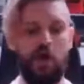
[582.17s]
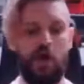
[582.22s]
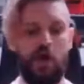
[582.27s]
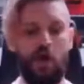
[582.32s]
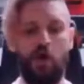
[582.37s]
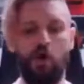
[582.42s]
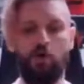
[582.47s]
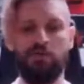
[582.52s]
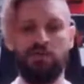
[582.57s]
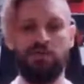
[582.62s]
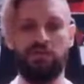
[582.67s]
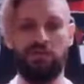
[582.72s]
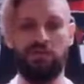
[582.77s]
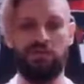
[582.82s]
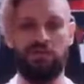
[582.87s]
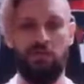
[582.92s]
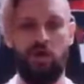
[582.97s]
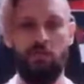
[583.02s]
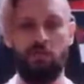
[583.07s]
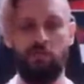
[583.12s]
Holding at the
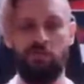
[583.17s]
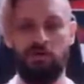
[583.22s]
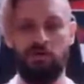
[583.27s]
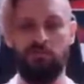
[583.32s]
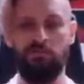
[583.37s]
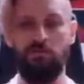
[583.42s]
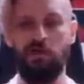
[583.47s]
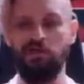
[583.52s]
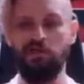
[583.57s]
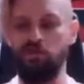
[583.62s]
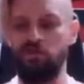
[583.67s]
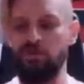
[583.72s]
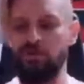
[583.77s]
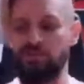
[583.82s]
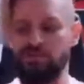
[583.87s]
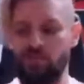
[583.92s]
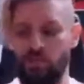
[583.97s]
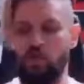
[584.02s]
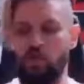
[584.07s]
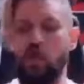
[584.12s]
top, what I'm not doing is
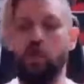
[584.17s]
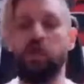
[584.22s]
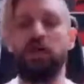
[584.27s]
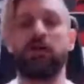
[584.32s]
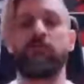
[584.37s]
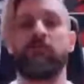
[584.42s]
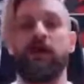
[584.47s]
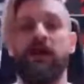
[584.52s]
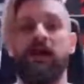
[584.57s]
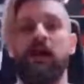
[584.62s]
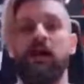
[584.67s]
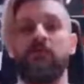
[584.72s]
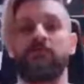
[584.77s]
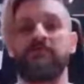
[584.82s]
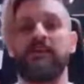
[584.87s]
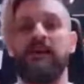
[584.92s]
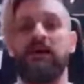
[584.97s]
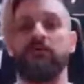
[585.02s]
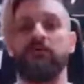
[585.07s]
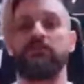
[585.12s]
locking my arms
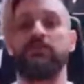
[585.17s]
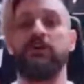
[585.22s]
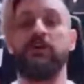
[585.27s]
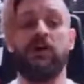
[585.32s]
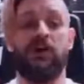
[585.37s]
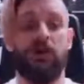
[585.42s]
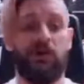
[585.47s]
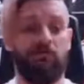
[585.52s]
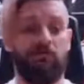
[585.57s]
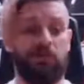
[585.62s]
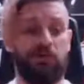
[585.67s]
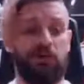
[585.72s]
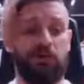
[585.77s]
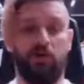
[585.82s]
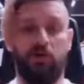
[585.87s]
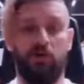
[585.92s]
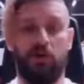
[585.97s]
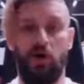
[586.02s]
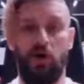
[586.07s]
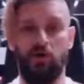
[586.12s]
out and putting all the
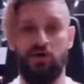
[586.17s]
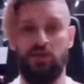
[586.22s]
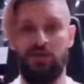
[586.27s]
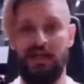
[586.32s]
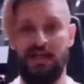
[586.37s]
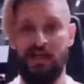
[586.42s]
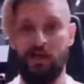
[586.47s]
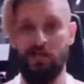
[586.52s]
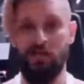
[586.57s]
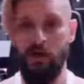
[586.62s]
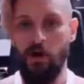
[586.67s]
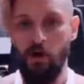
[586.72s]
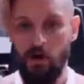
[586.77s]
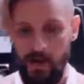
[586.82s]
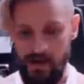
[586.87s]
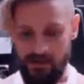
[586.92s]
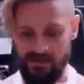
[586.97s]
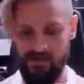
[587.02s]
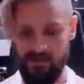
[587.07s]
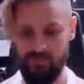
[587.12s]
load on the elbow.
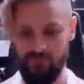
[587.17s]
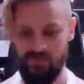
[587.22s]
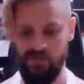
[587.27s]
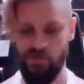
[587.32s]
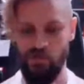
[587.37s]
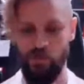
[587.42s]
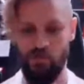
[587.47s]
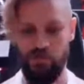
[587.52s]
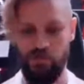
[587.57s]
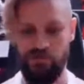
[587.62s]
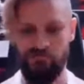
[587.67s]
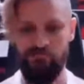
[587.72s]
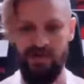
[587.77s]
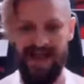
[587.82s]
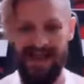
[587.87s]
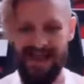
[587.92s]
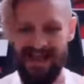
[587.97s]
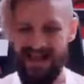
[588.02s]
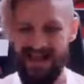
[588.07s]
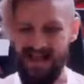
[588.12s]
Keeping my shoulders
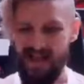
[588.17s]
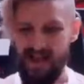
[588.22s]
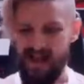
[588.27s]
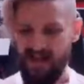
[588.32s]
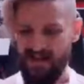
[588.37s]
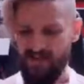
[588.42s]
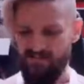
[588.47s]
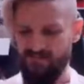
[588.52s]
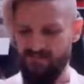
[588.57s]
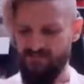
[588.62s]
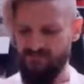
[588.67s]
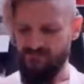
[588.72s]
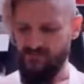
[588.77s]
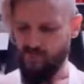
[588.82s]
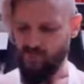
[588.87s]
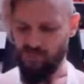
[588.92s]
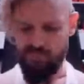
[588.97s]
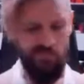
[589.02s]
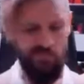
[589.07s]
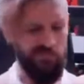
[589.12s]
back, and
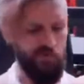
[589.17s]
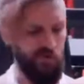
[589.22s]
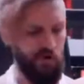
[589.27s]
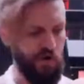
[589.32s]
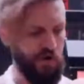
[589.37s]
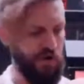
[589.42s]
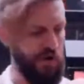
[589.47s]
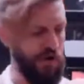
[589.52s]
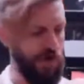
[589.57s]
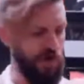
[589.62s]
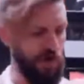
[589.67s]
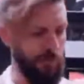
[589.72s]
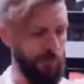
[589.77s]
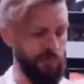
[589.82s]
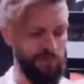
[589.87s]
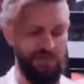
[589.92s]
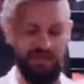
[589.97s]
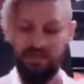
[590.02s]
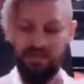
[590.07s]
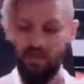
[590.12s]
just before
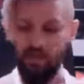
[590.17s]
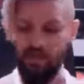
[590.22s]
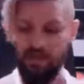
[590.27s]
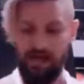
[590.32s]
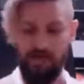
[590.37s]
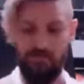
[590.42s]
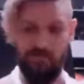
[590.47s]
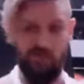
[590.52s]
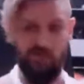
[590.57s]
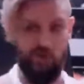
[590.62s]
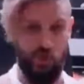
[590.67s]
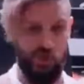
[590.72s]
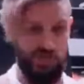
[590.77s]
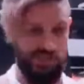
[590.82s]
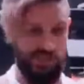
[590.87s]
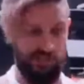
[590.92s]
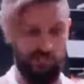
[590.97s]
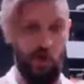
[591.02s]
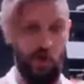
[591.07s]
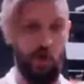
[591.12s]
complete lockout of the joints,
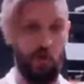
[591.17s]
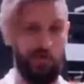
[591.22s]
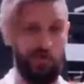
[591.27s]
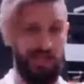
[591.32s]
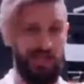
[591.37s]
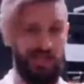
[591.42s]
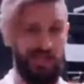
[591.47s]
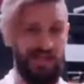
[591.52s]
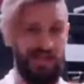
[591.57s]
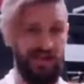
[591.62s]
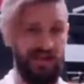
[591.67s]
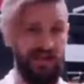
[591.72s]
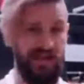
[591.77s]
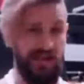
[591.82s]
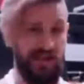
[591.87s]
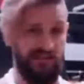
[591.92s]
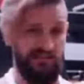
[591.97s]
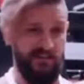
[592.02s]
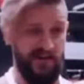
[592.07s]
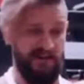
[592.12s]
I'm holding it
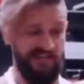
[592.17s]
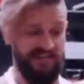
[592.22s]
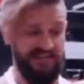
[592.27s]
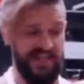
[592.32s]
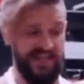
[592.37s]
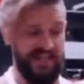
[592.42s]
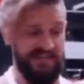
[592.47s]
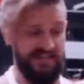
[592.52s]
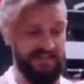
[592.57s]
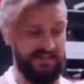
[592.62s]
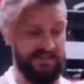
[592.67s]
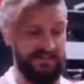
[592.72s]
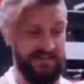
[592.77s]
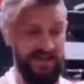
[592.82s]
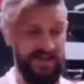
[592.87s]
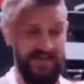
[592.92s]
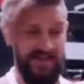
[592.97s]
here, 5 seconds.